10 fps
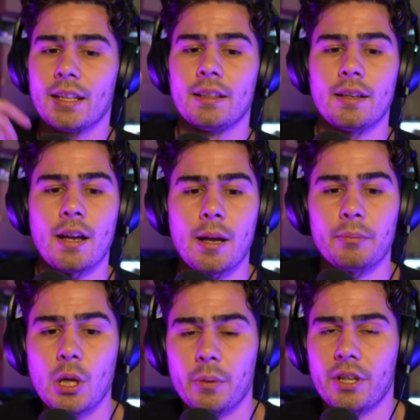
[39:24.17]

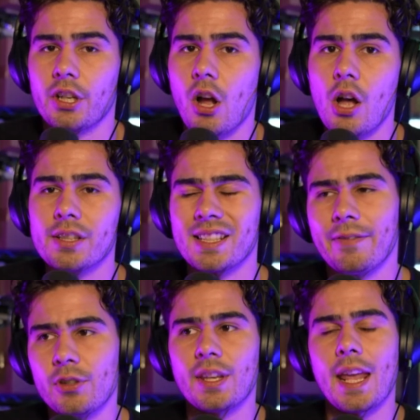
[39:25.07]
lower your cost.
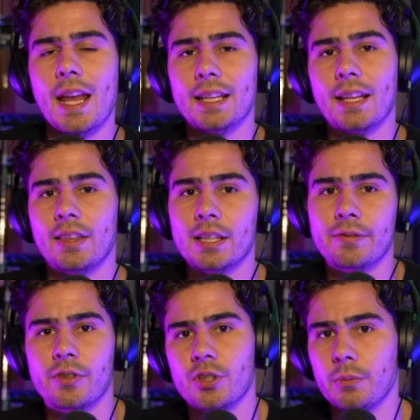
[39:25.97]
If you can't get things
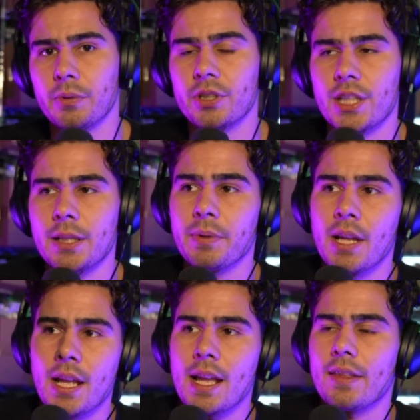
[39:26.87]
for super cheap,
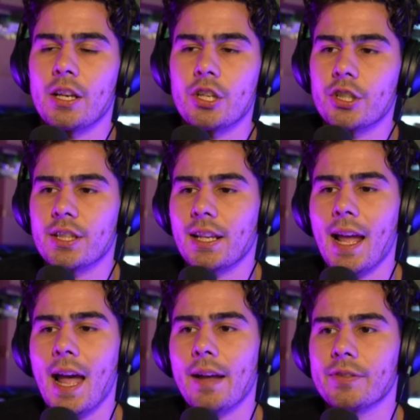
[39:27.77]
then you're just going to
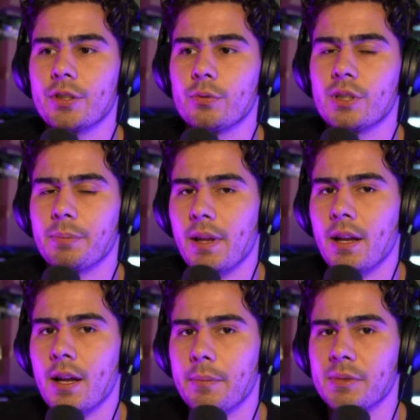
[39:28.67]
have to
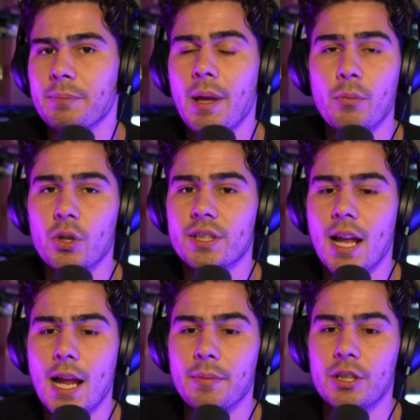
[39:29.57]
spend more
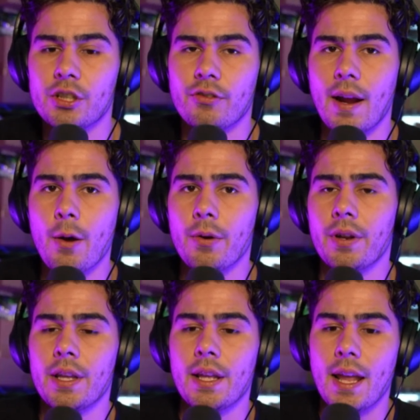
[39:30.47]
time in your route
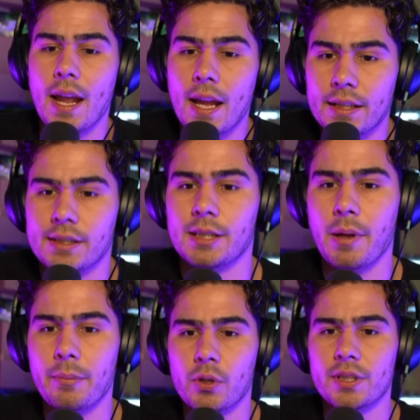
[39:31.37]
and
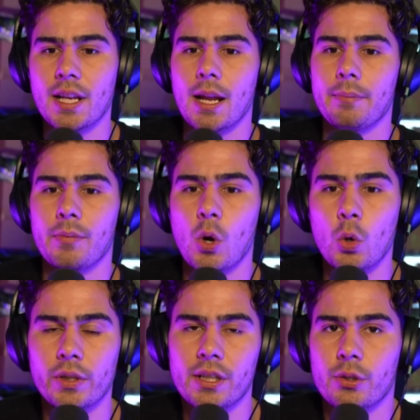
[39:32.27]
spend more time
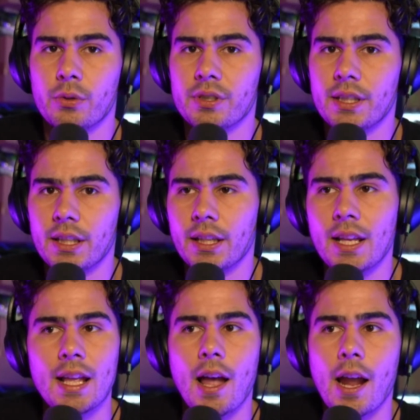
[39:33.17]
only sourcing
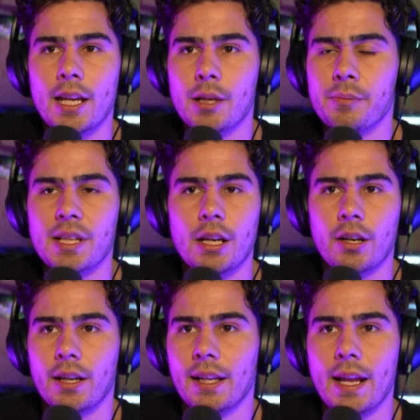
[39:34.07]
items that are
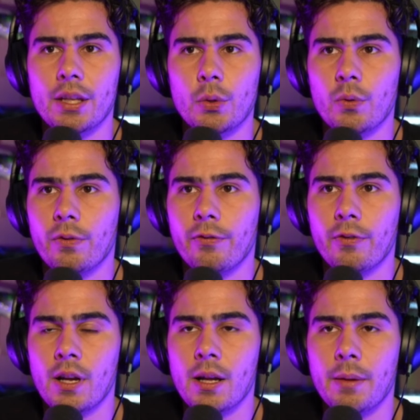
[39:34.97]
going to get you
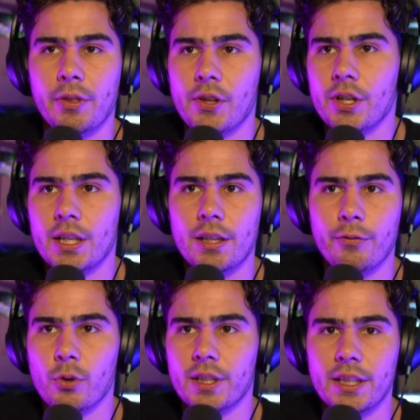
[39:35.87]
$30,
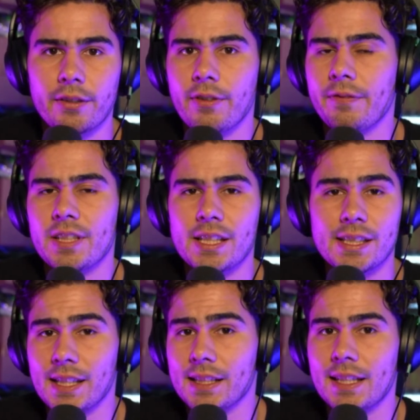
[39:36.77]
$40, $50,
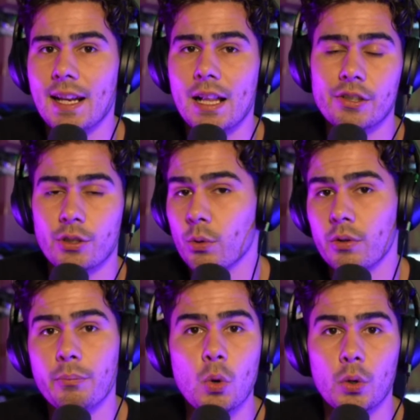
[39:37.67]
$60 or
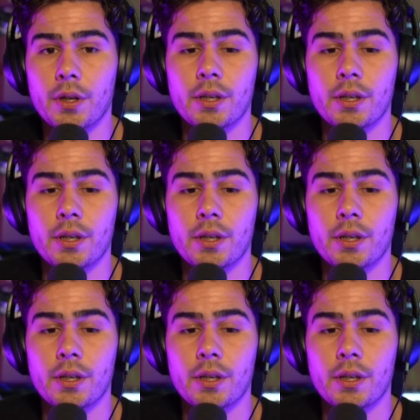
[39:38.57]
more.